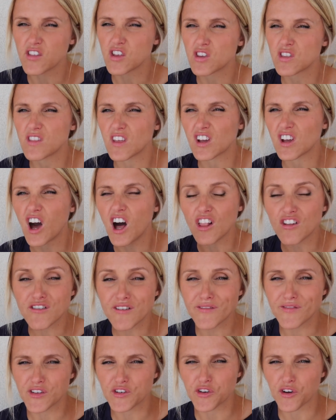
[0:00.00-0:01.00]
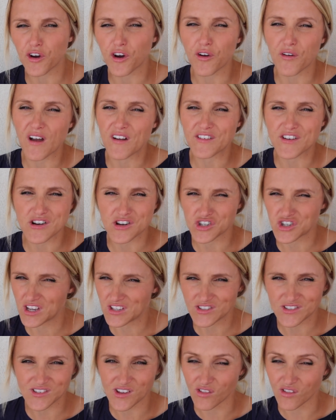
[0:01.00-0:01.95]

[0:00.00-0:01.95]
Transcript: the color of the dirt around here changes